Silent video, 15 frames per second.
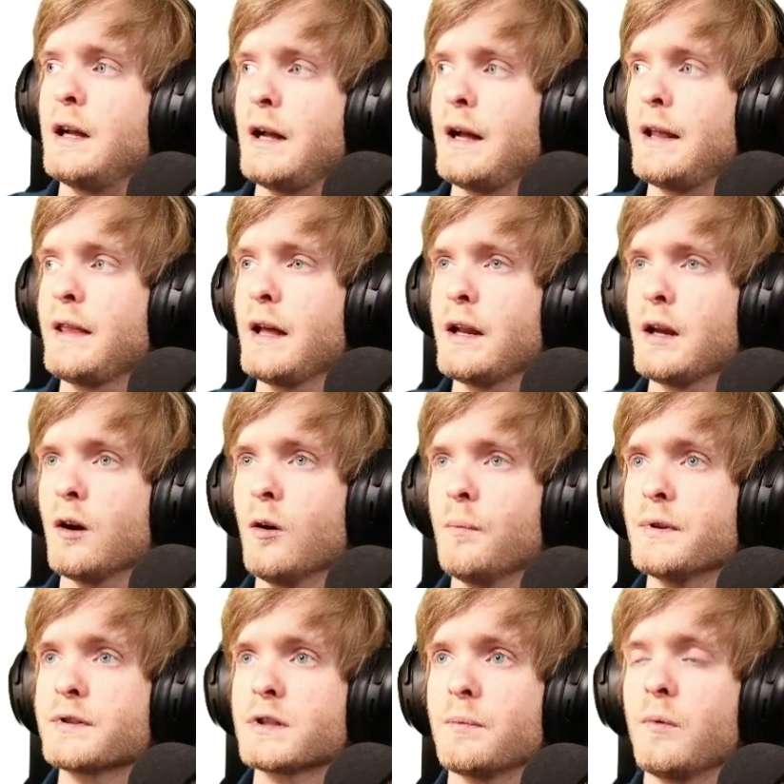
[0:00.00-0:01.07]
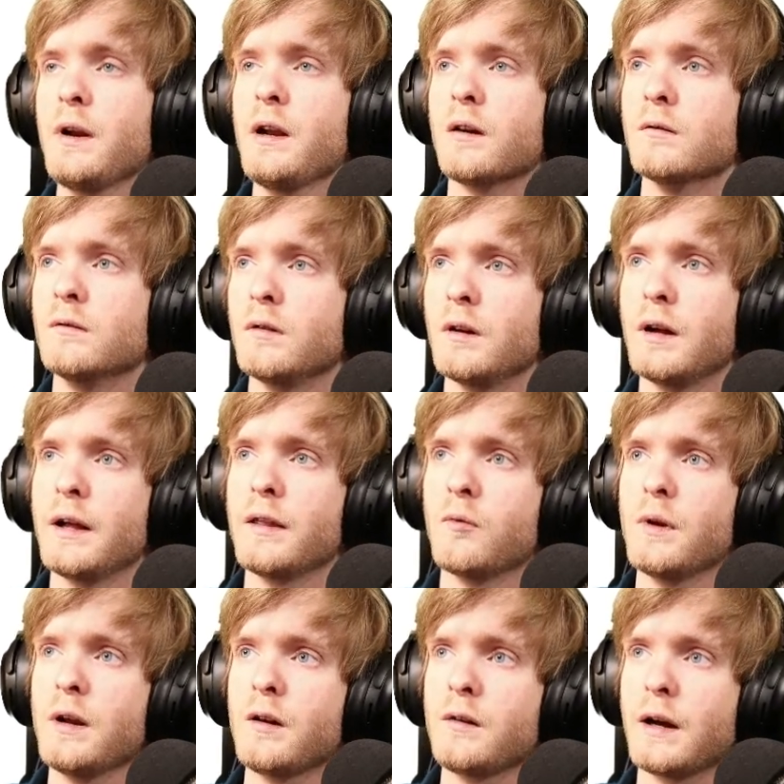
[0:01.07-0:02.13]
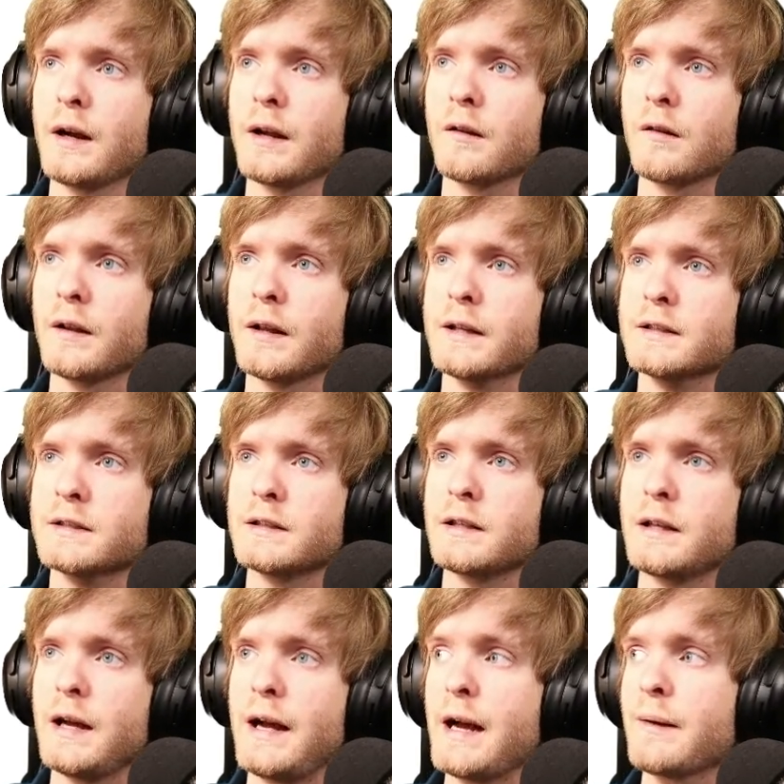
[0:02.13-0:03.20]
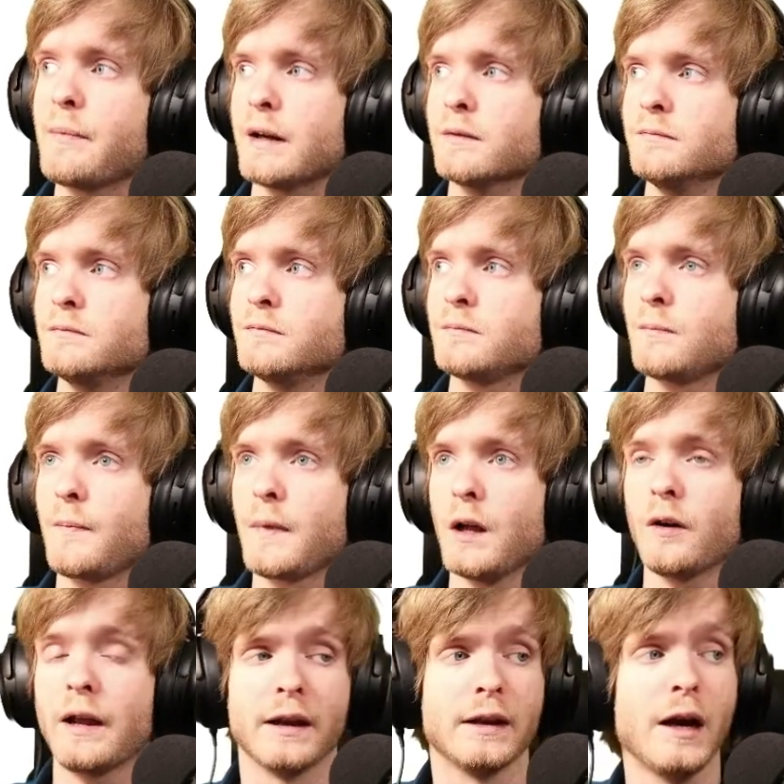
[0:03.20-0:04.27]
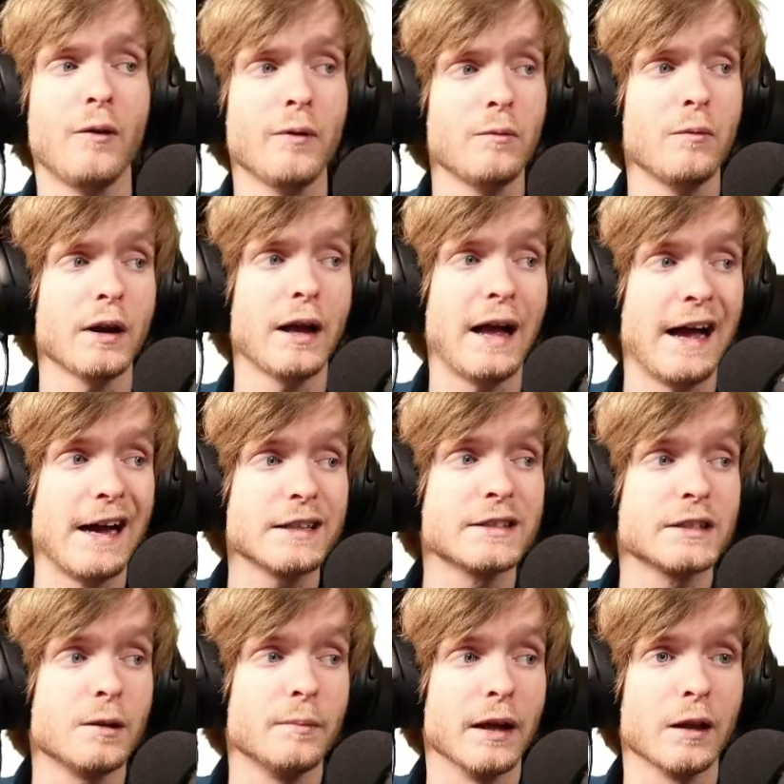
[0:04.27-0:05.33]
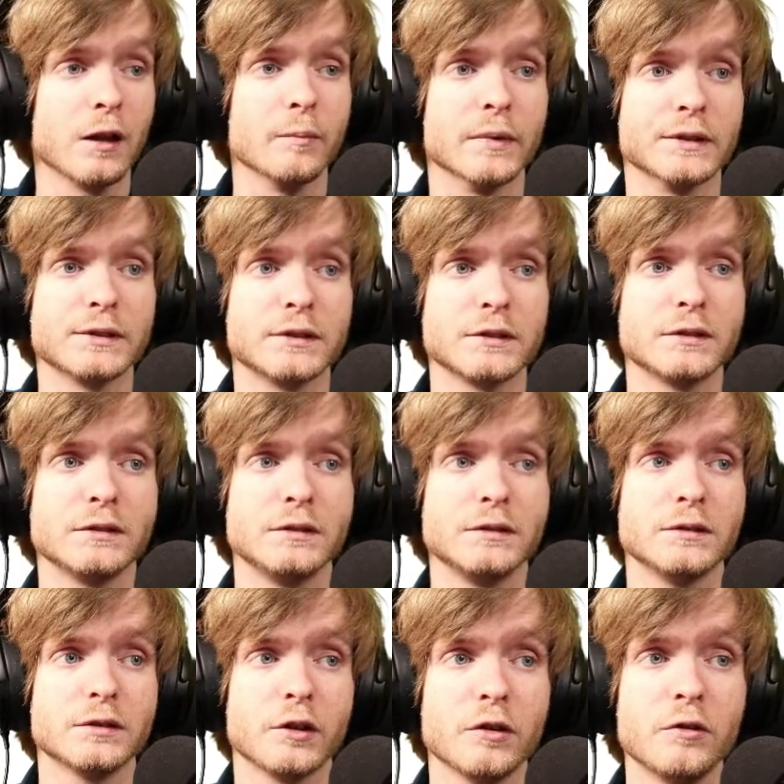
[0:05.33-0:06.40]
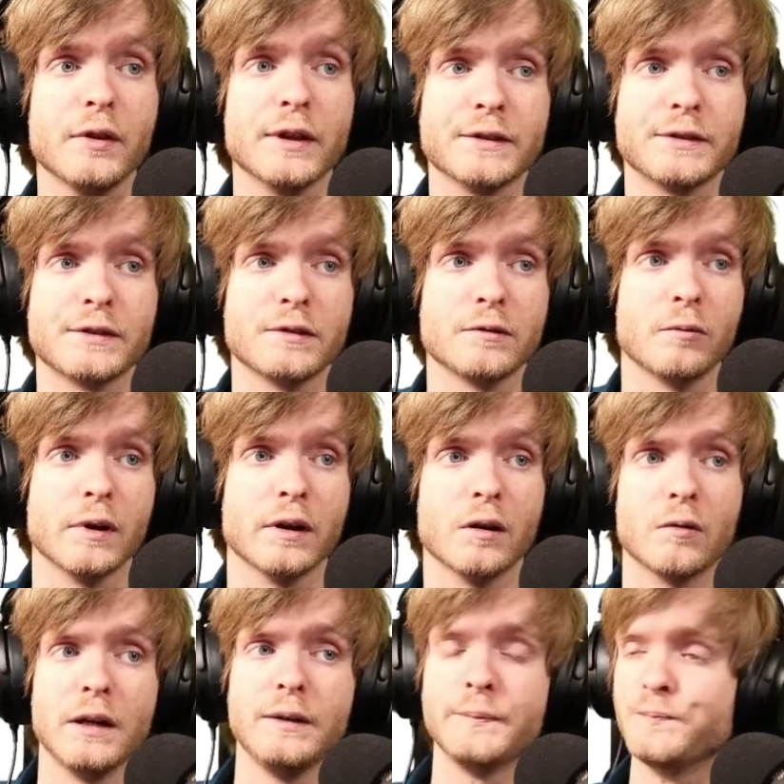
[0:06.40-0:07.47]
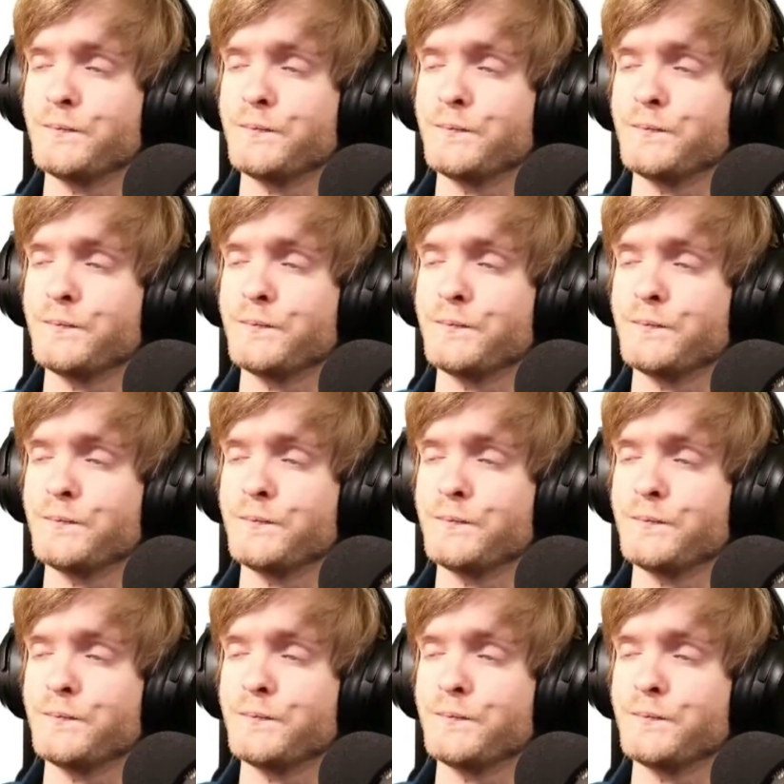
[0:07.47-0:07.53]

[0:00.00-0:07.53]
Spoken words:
And then it opens up a window, and the window title is hangman. Okay, now we want to add some elements to this window, right?